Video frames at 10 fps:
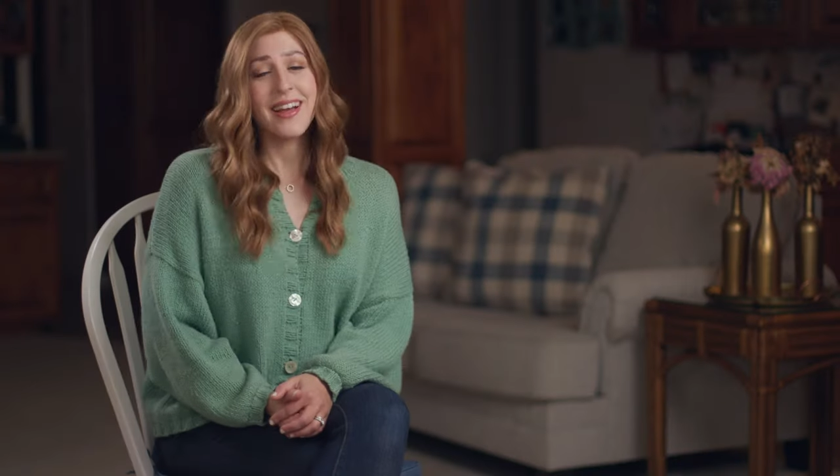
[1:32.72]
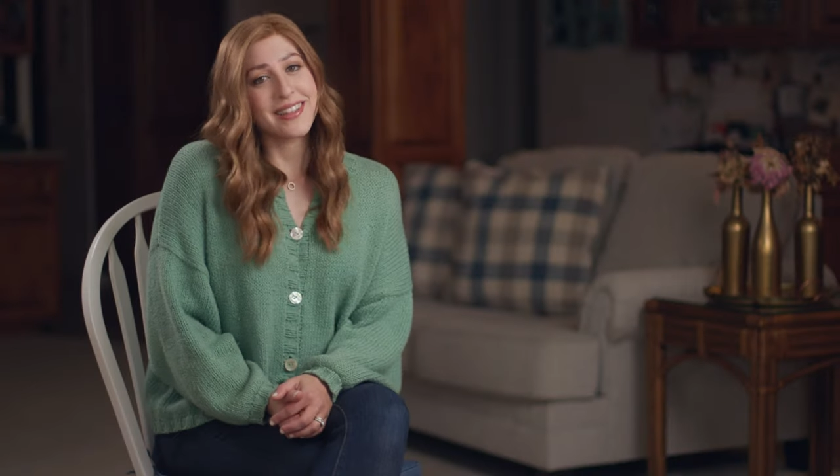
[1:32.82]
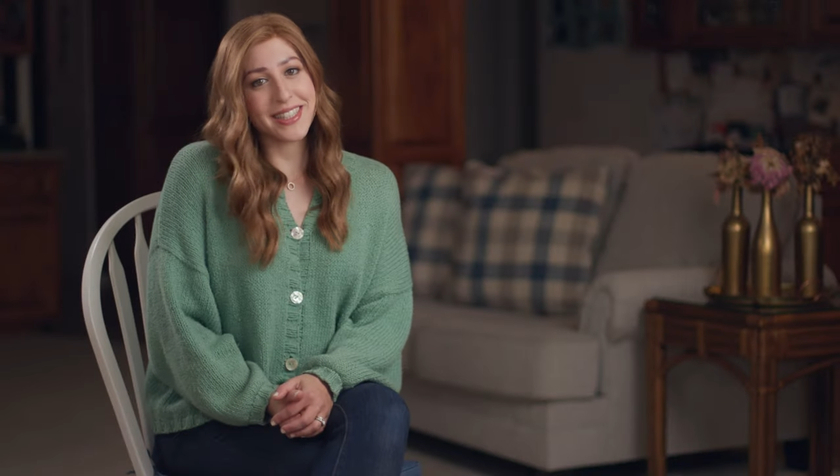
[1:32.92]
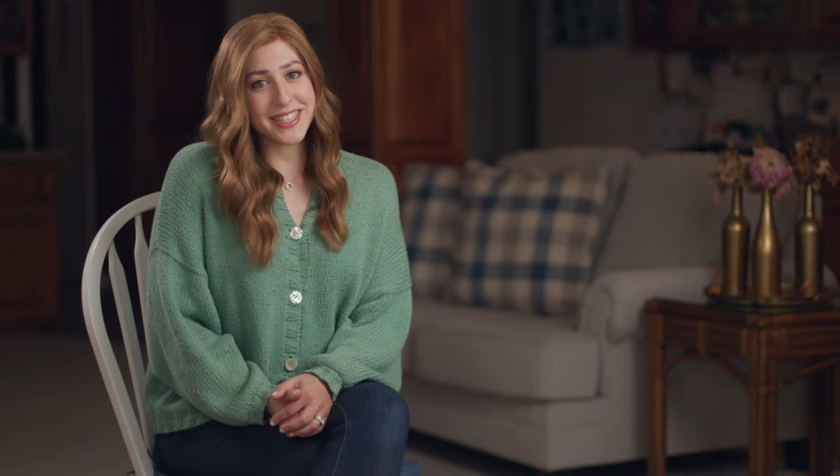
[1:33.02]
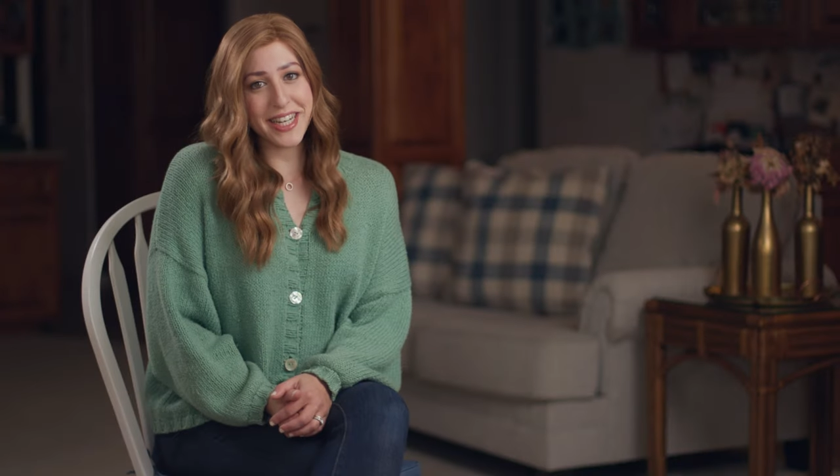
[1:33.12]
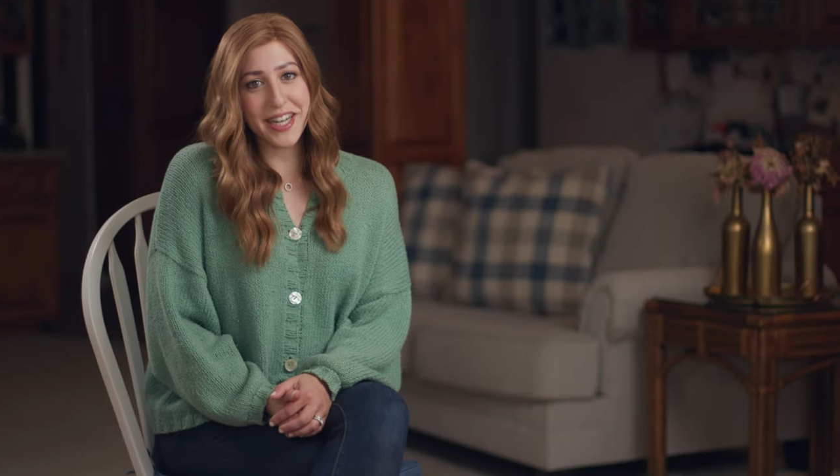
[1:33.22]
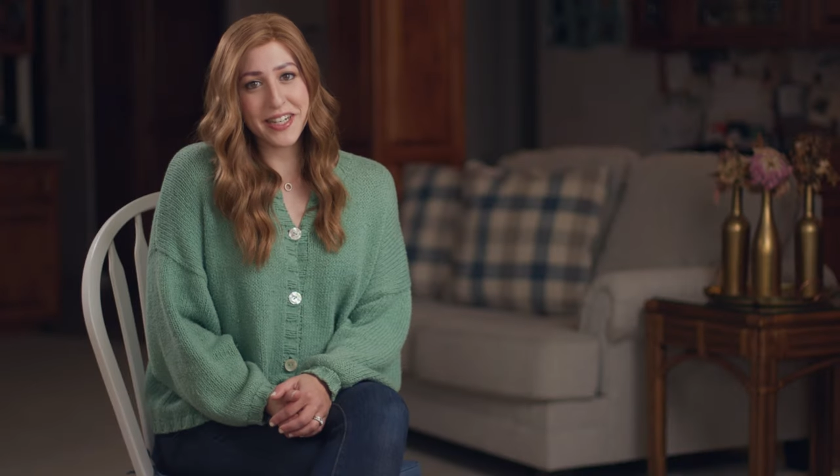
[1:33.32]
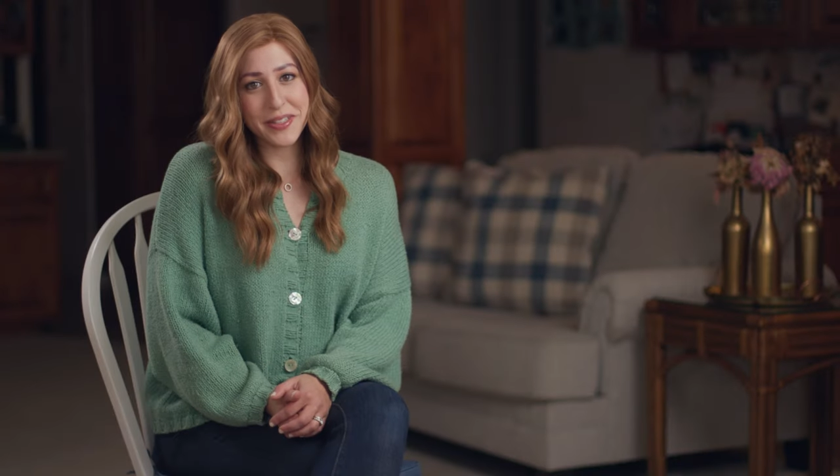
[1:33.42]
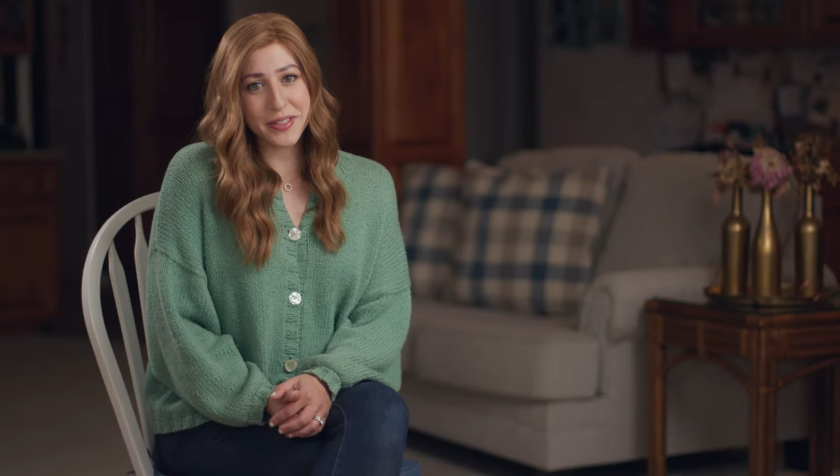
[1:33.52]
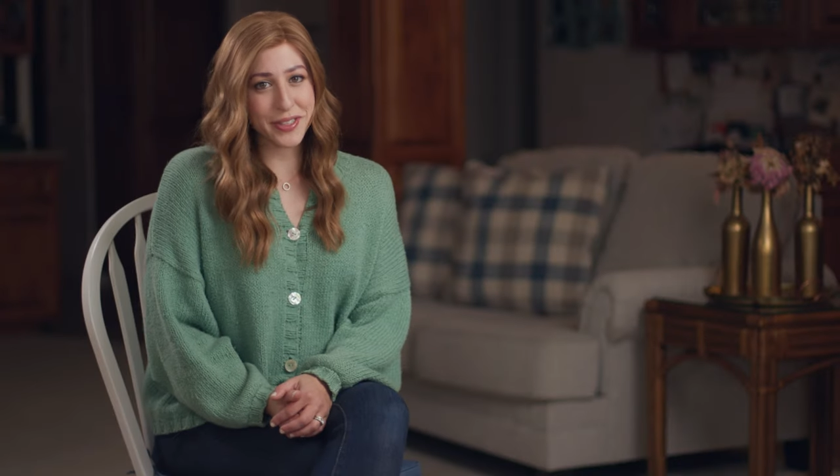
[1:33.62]
Let's take a
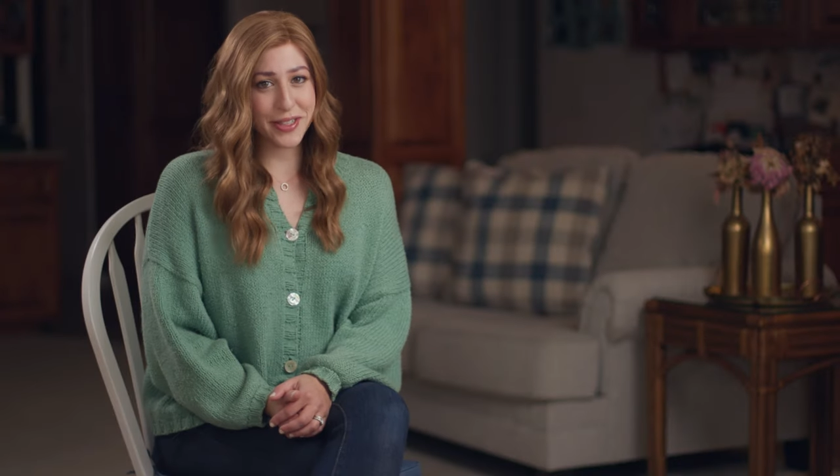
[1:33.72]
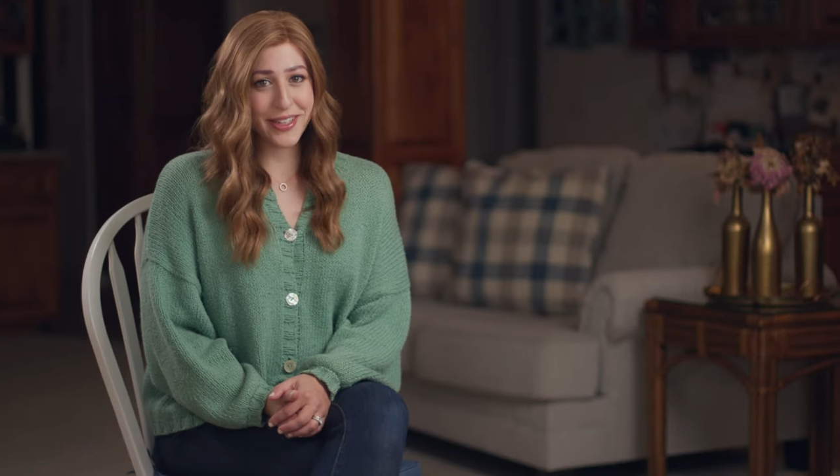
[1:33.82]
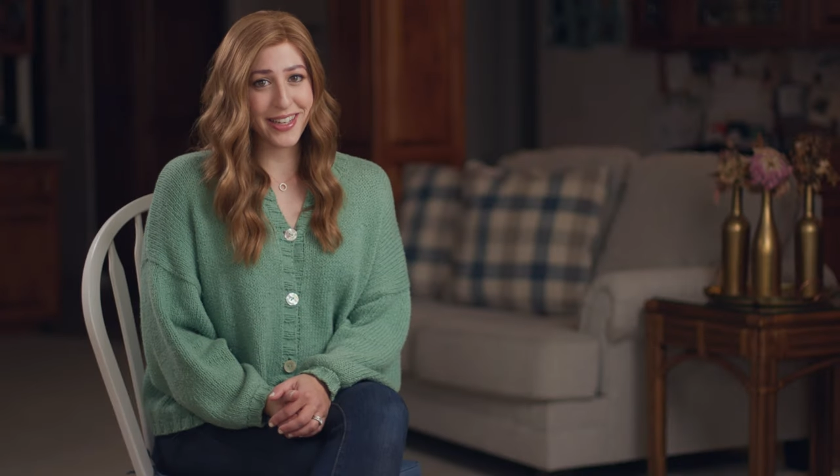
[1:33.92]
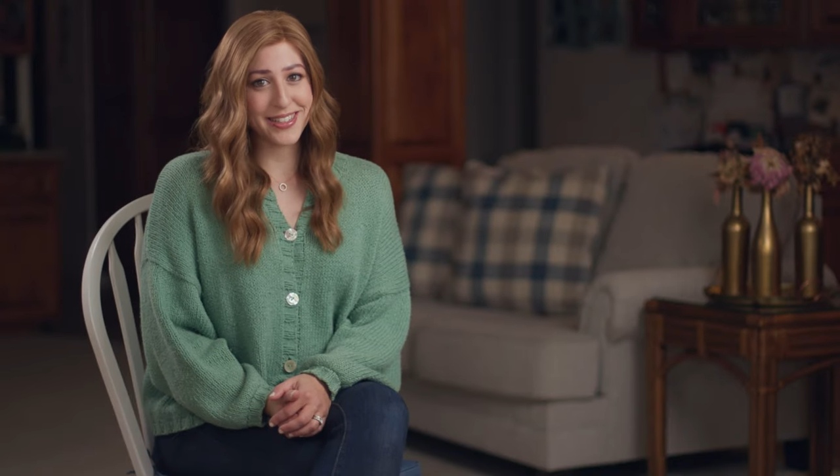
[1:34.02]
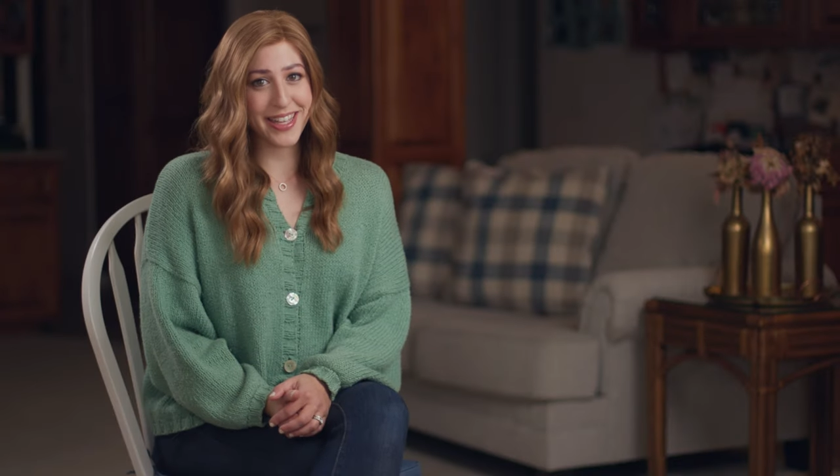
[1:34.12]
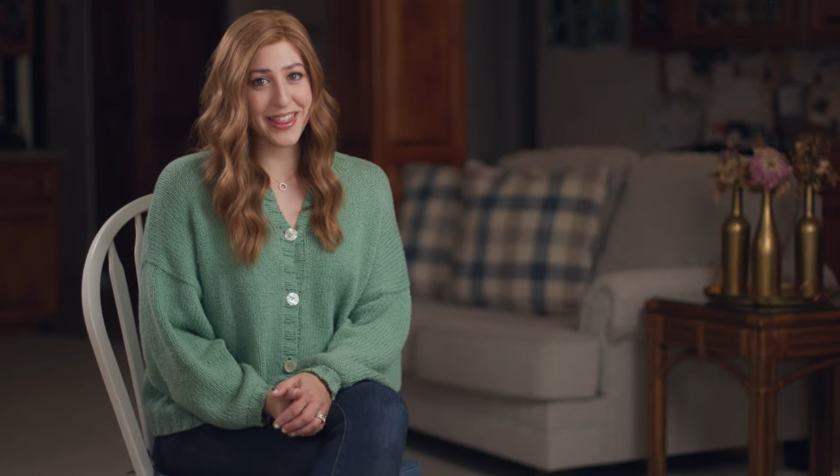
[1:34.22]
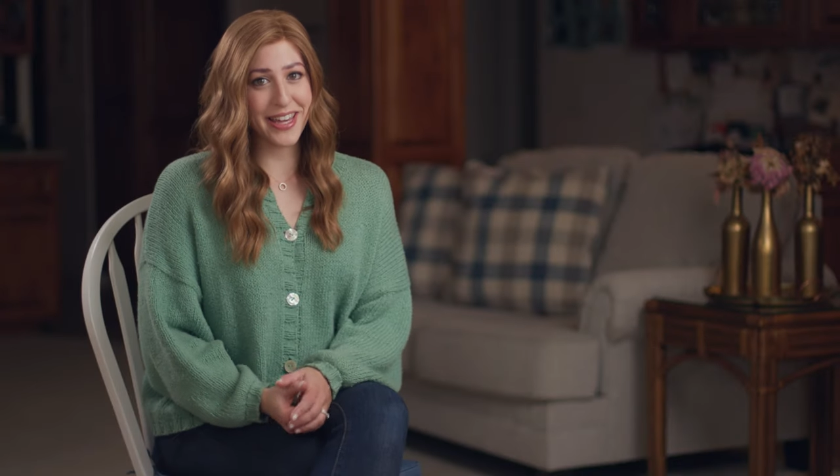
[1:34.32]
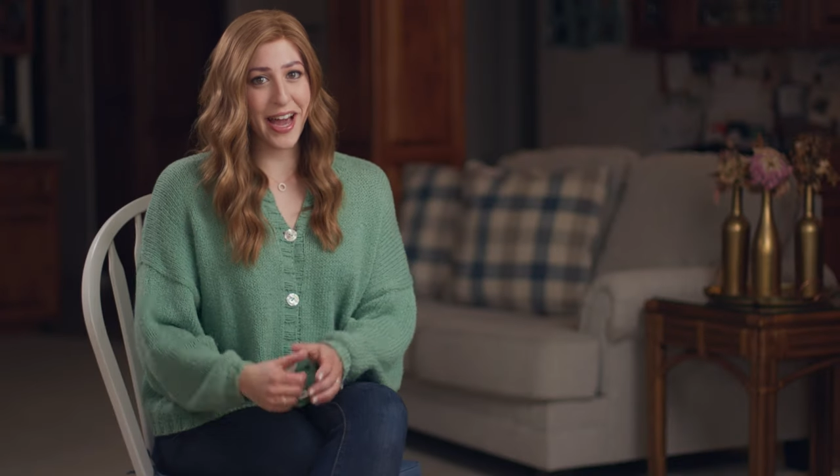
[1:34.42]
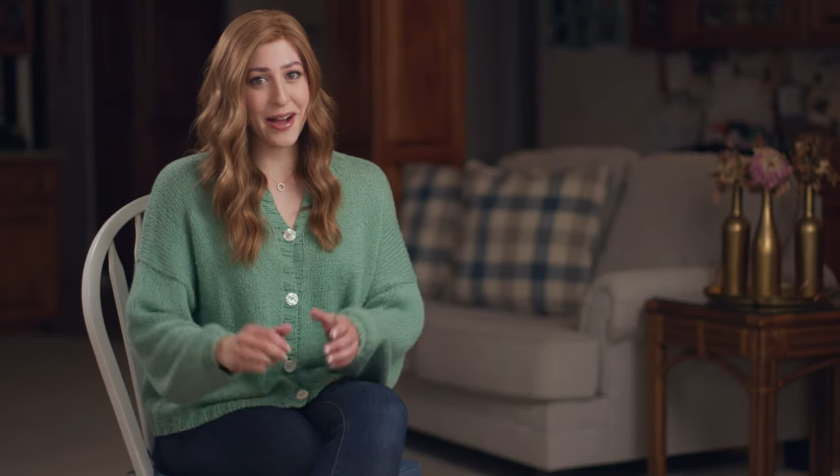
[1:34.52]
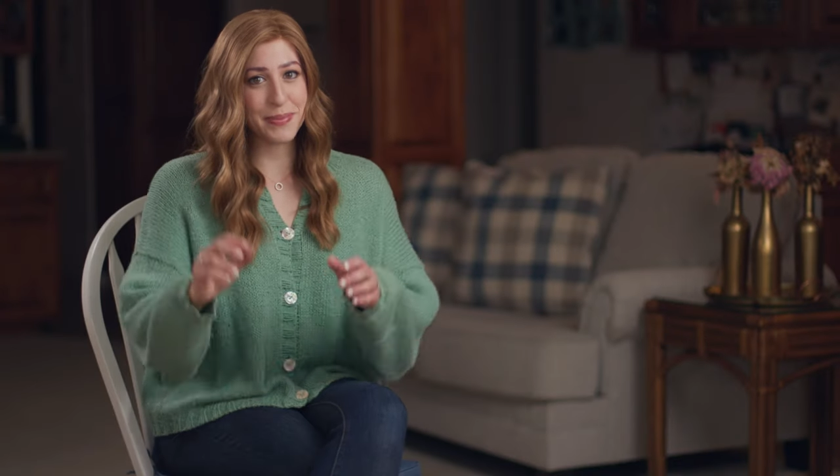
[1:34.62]
closer look inside the
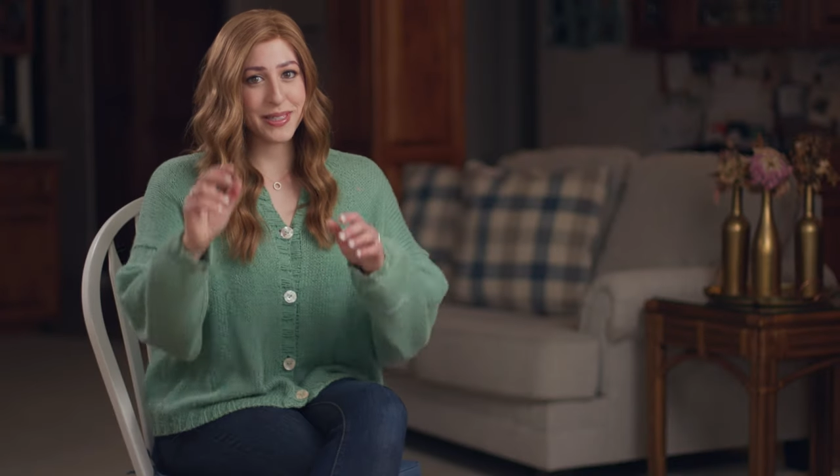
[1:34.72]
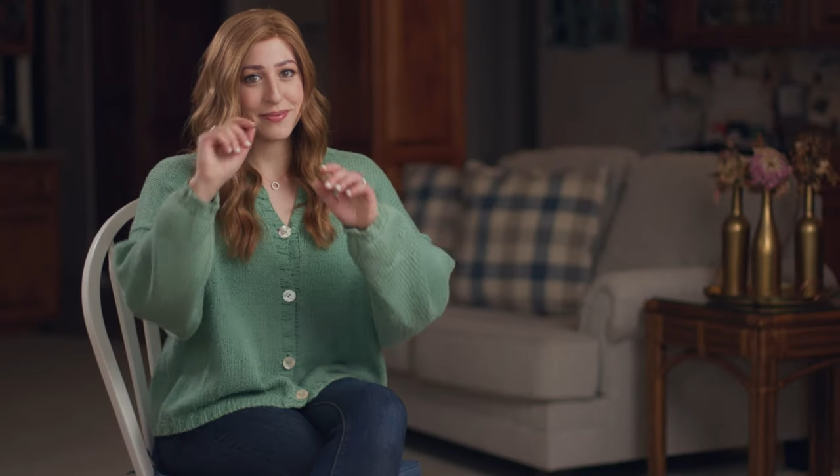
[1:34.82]
cap.